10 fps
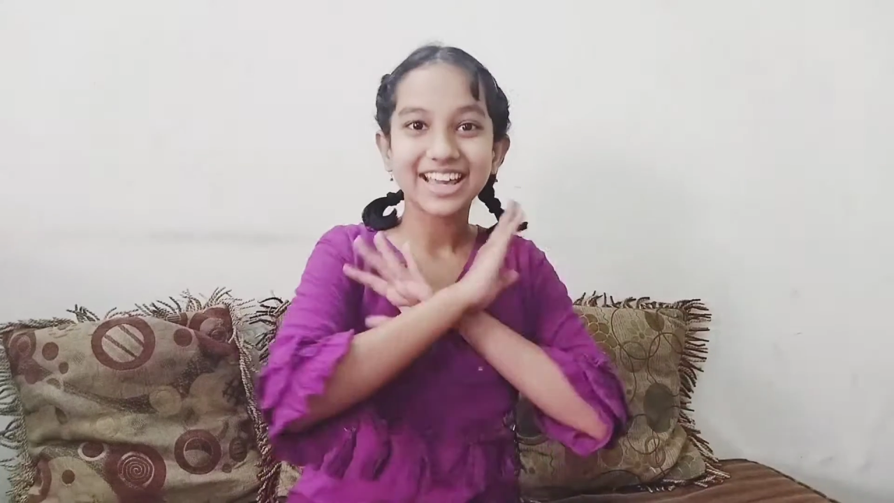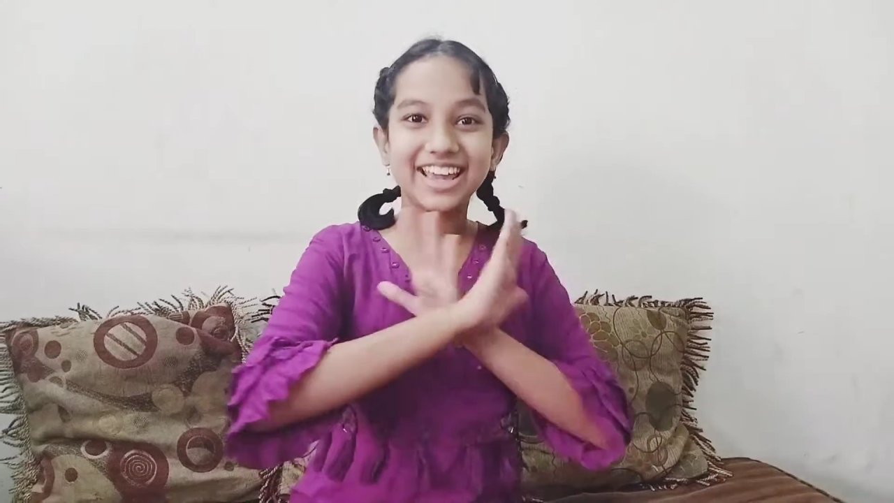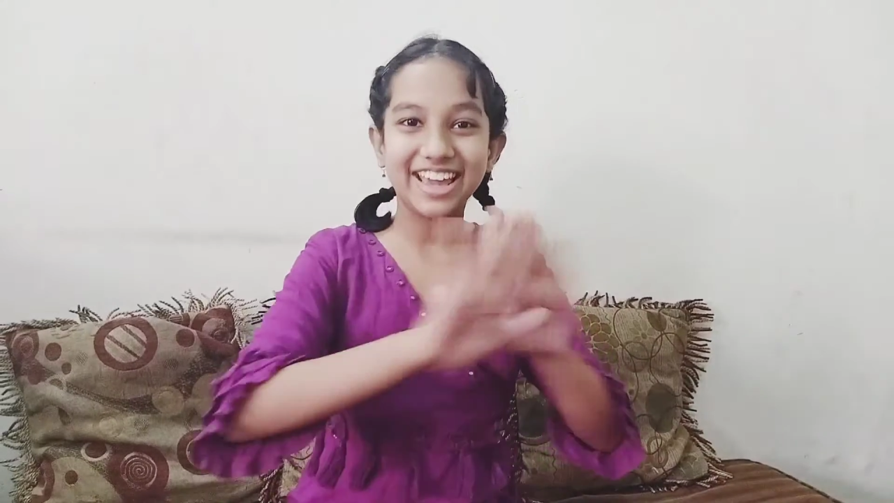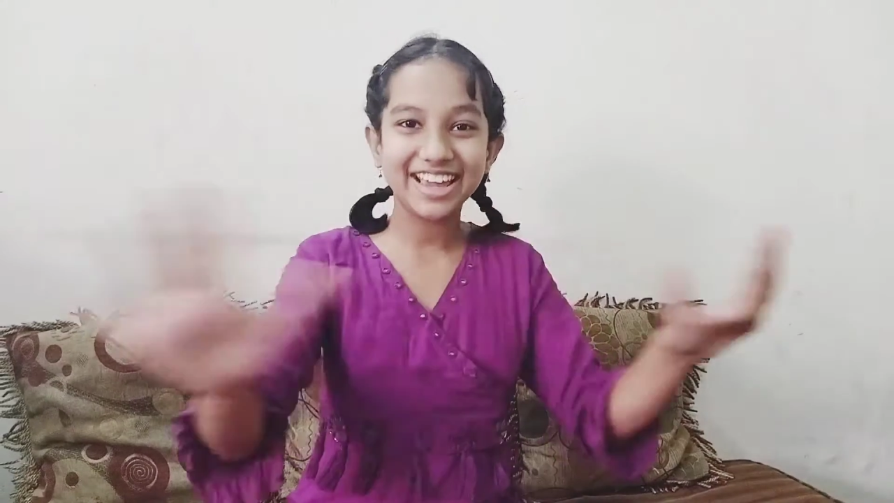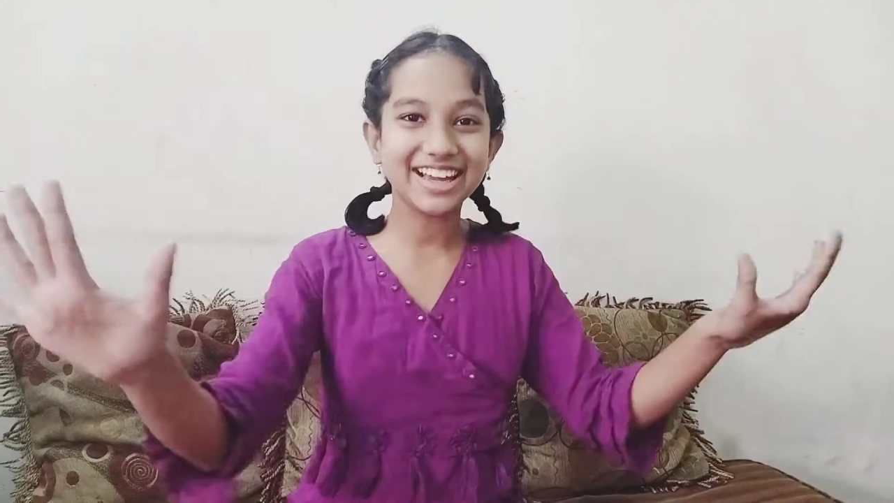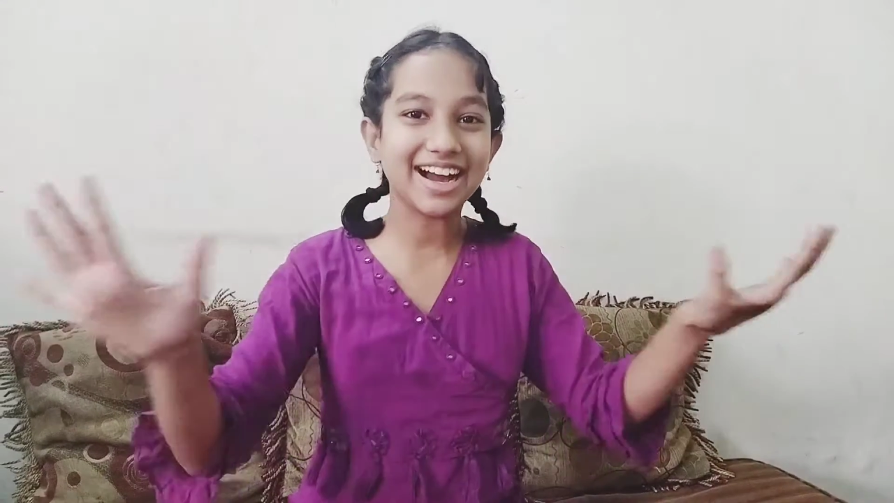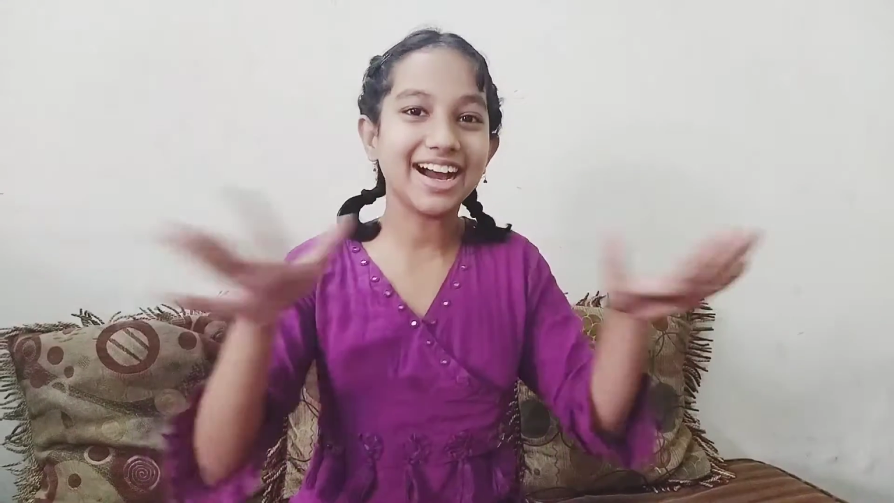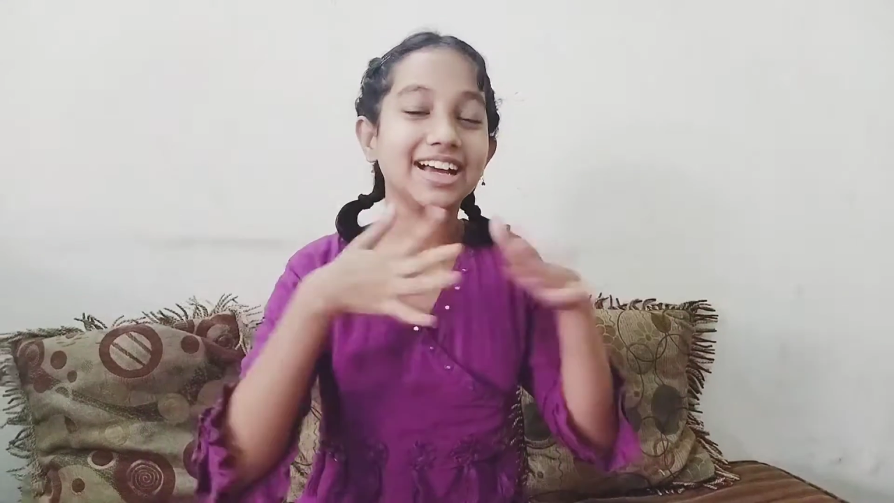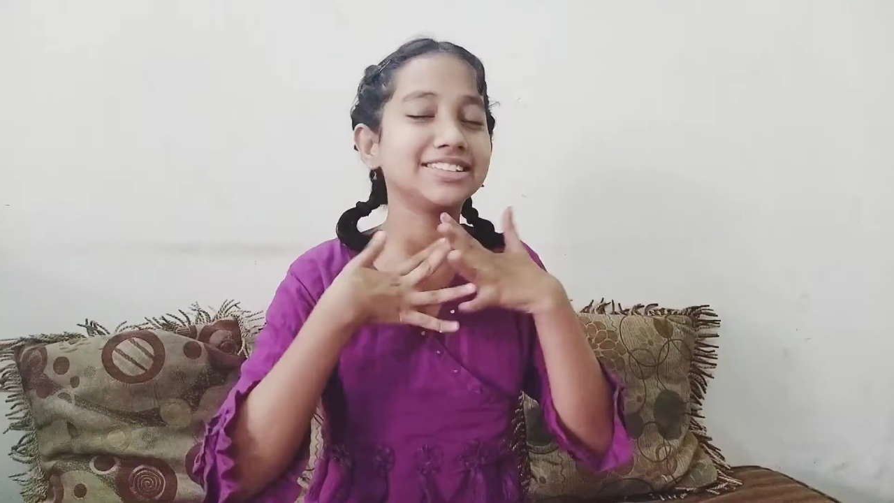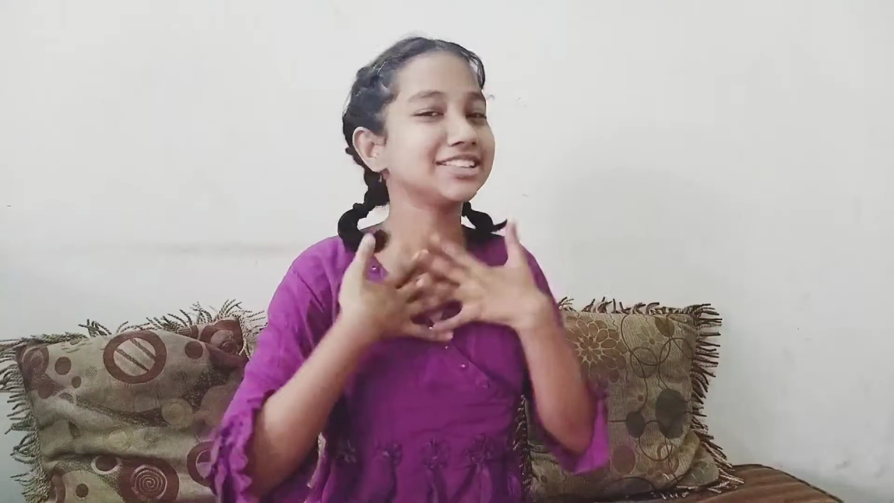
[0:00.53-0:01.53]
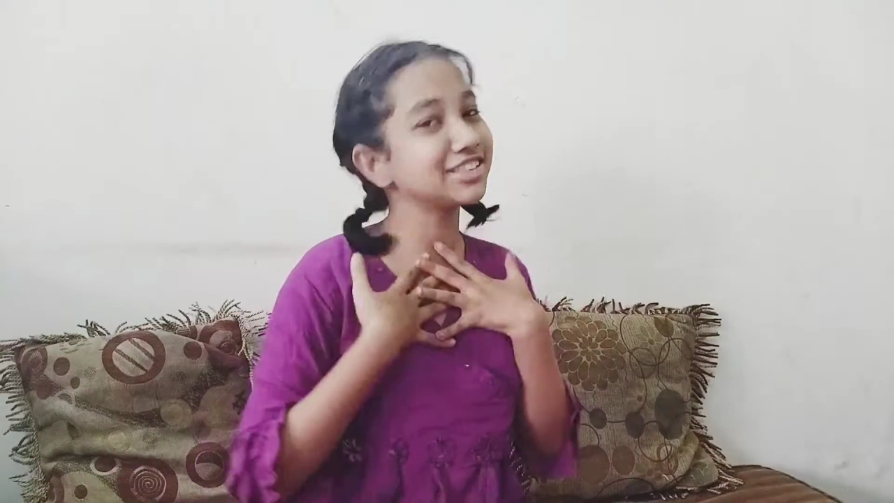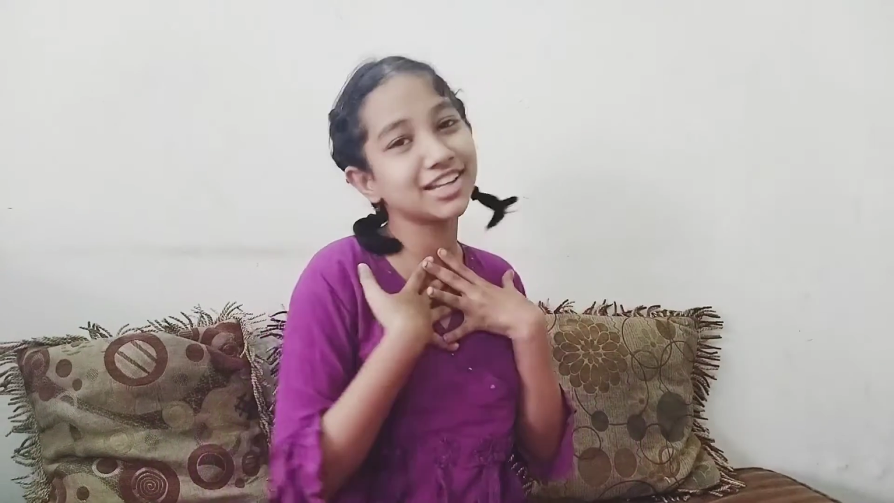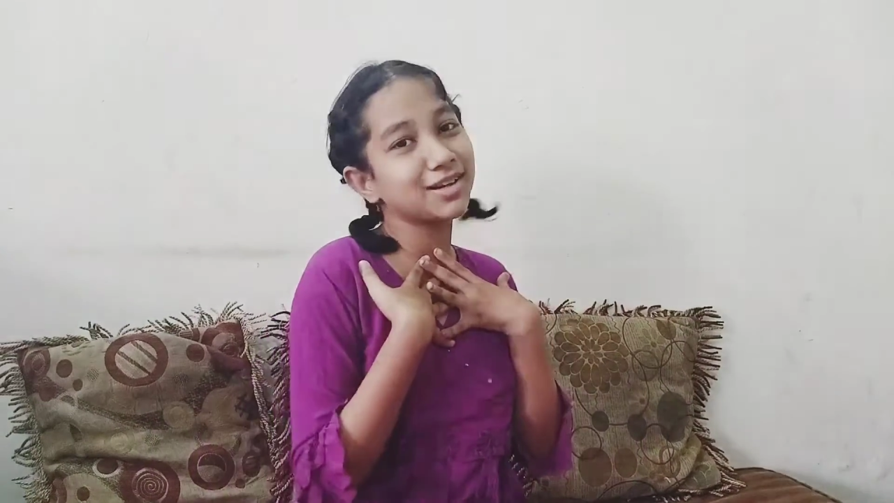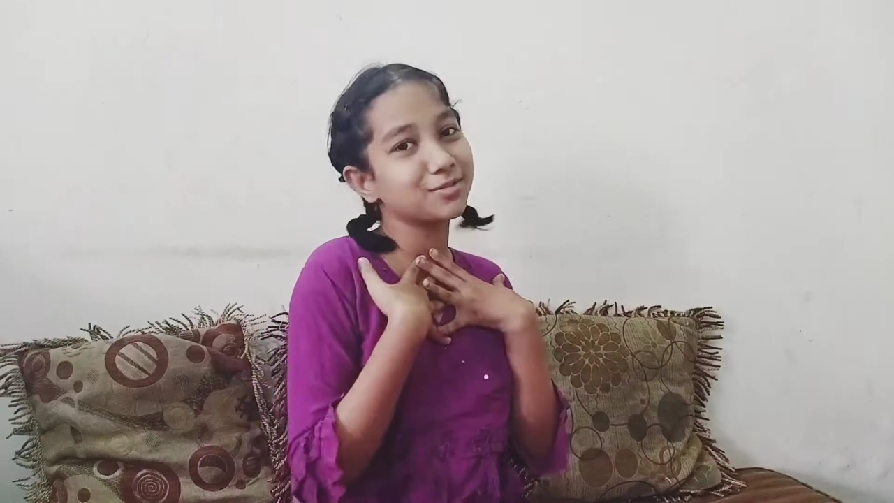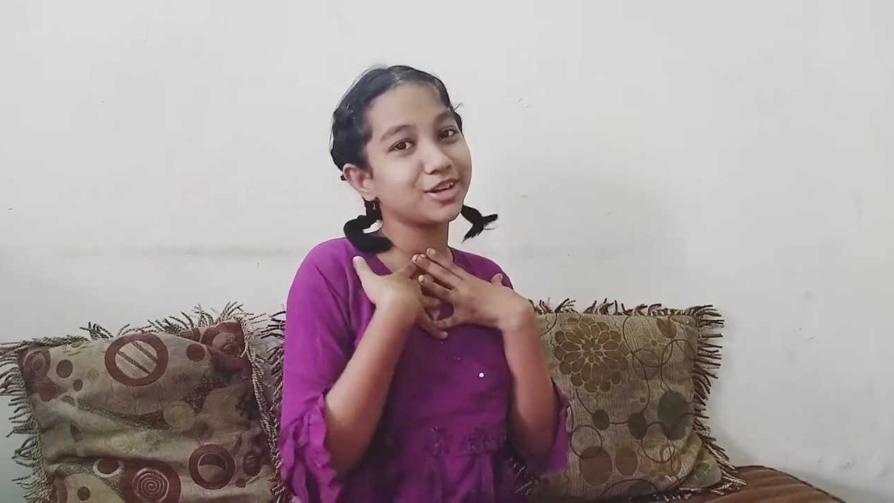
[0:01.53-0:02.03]
Hey guys,
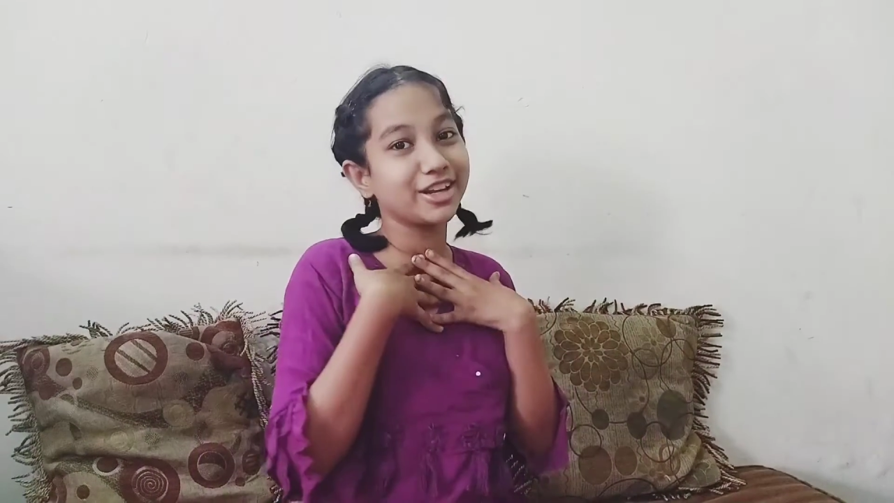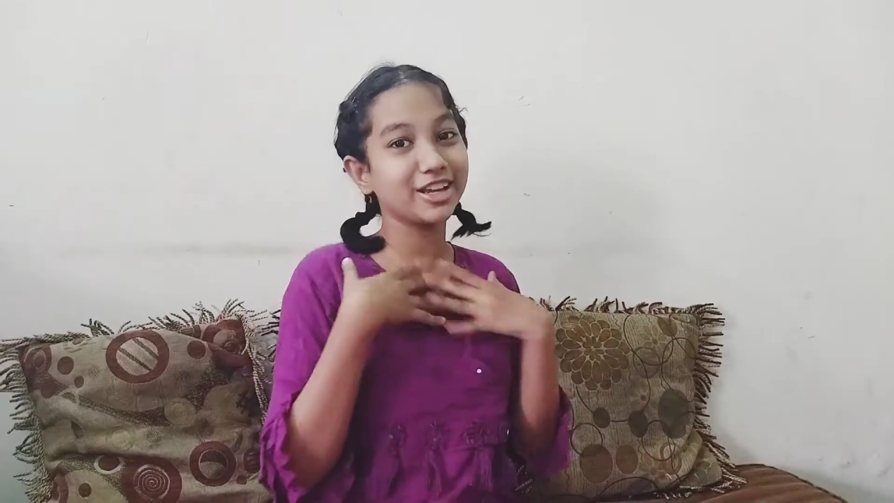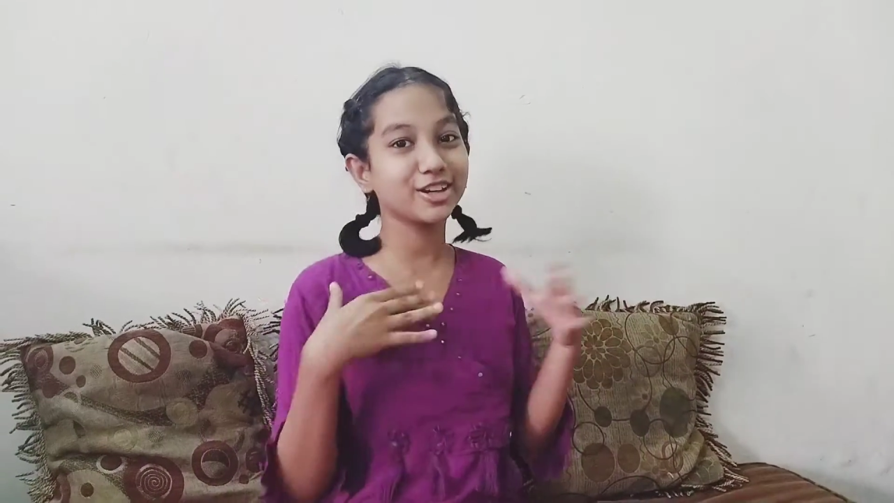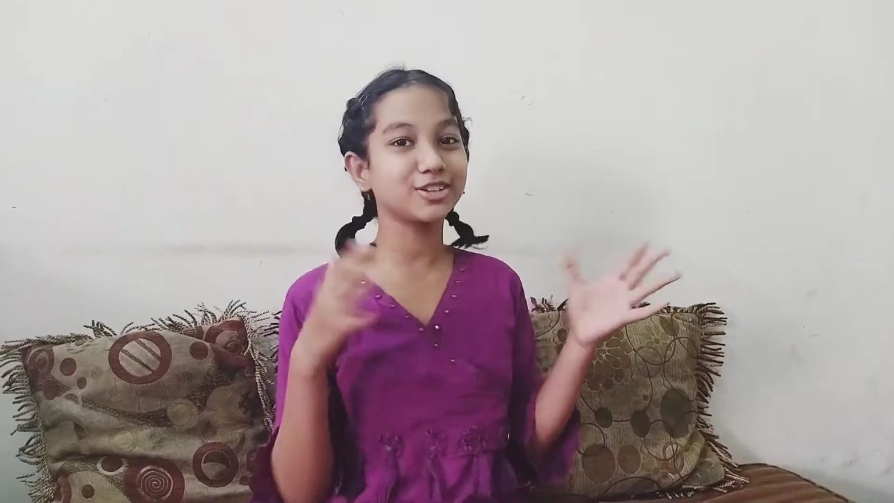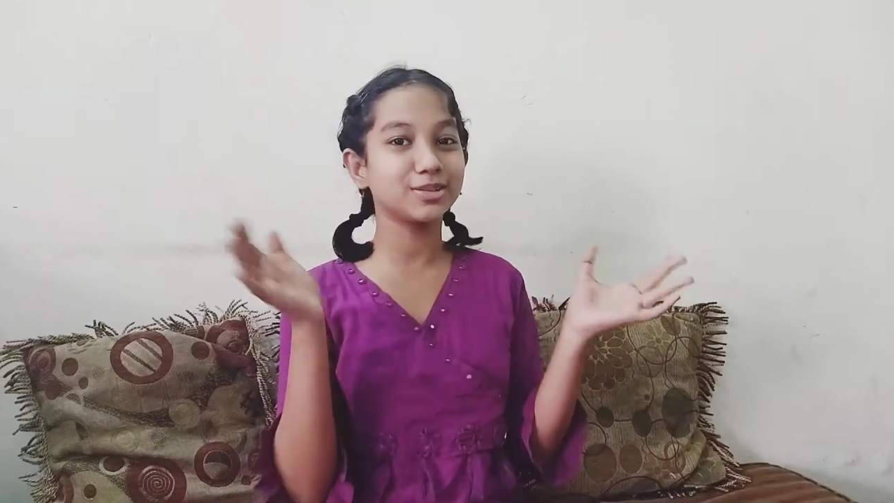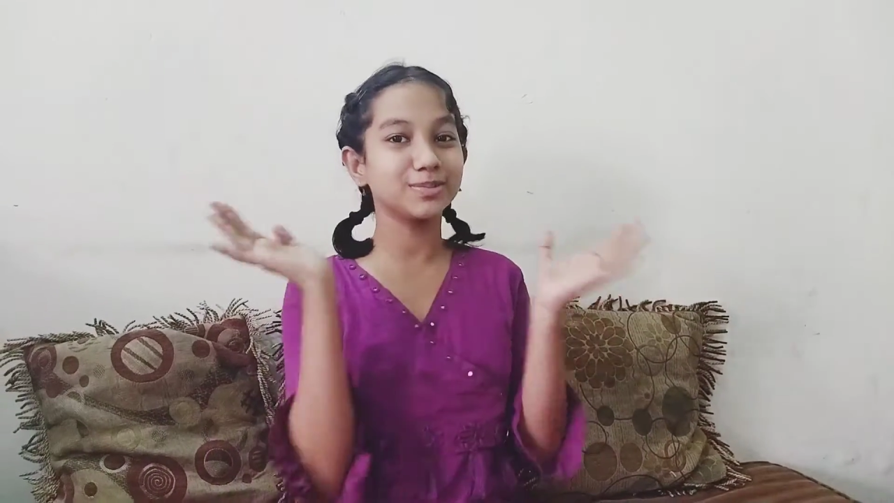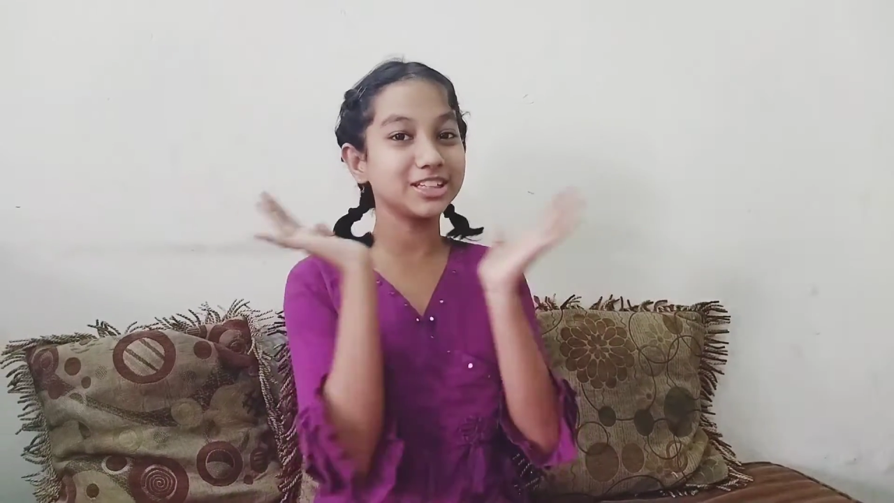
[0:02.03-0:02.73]
assalamualaikum.